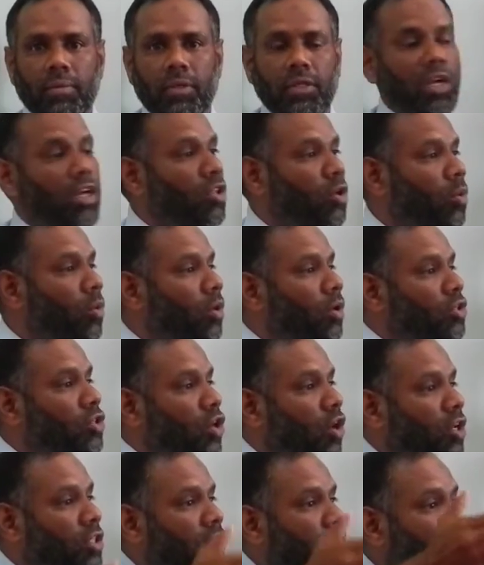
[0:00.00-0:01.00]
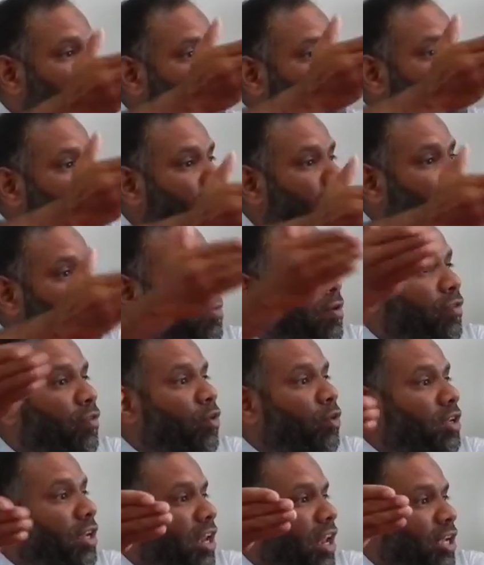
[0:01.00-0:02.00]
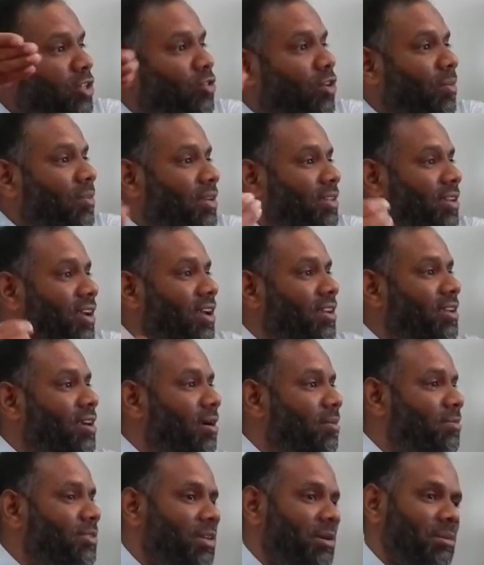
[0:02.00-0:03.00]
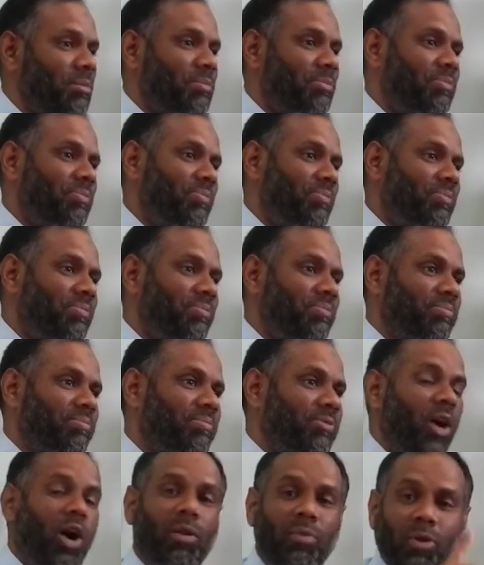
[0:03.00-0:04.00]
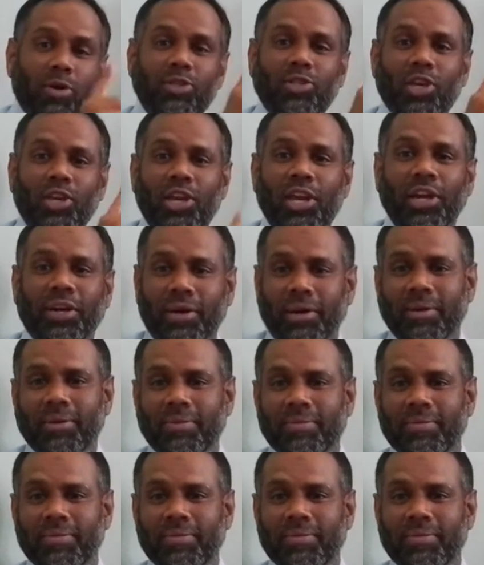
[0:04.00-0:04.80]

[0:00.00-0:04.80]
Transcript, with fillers: In other words, until the month before the next Ramadan comes in. Almost a year.